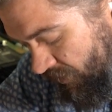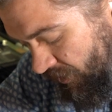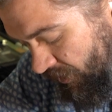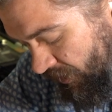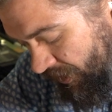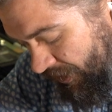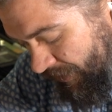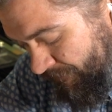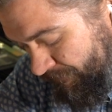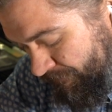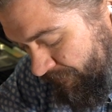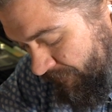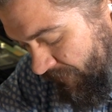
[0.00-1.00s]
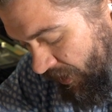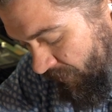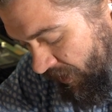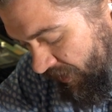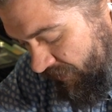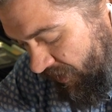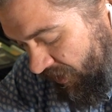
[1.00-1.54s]
I'm
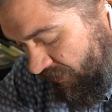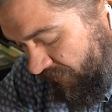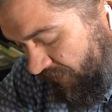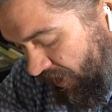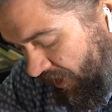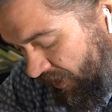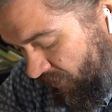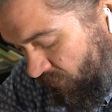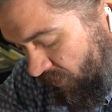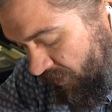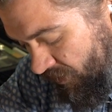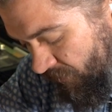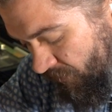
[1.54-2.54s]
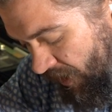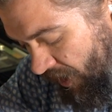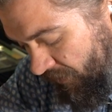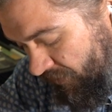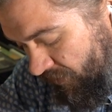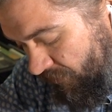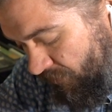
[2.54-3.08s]
not satisfied with the
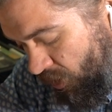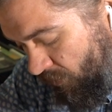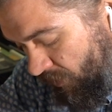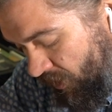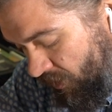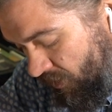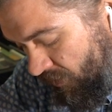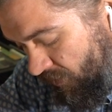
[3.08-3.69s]
mouth at the moment.